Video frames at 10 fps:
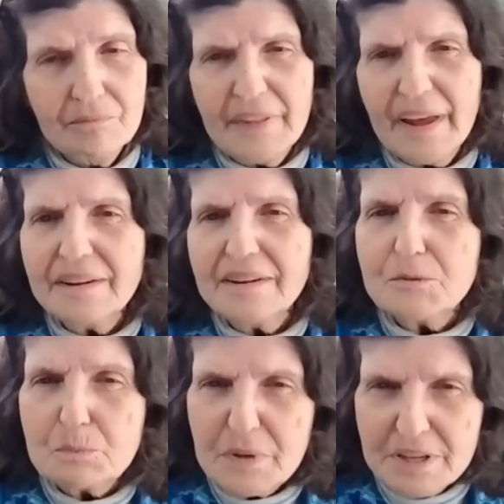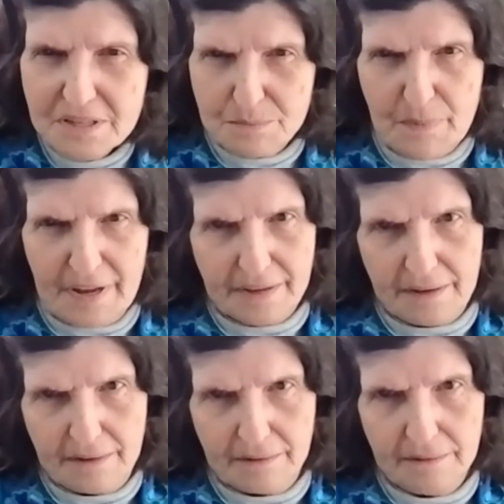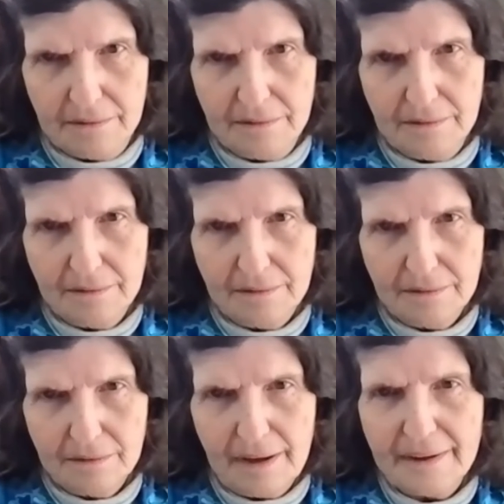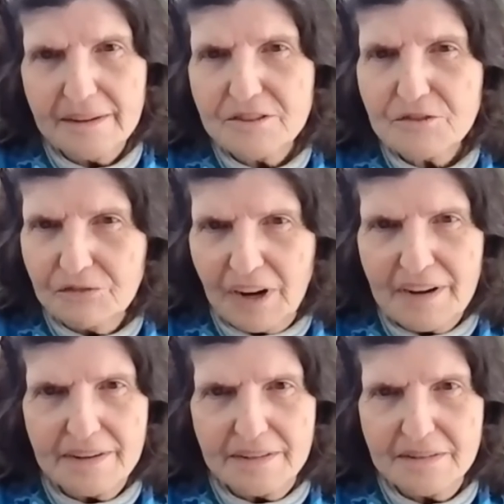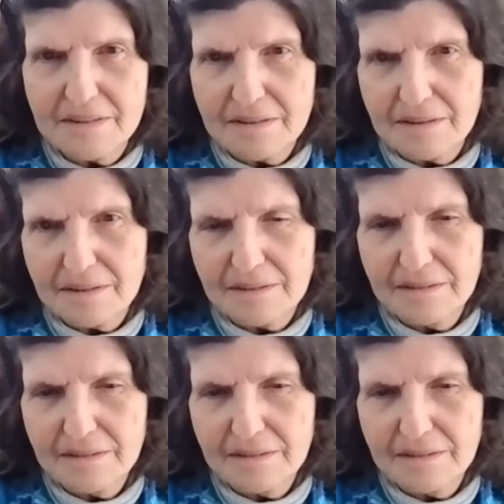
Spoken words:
That is peacemaking at its finest.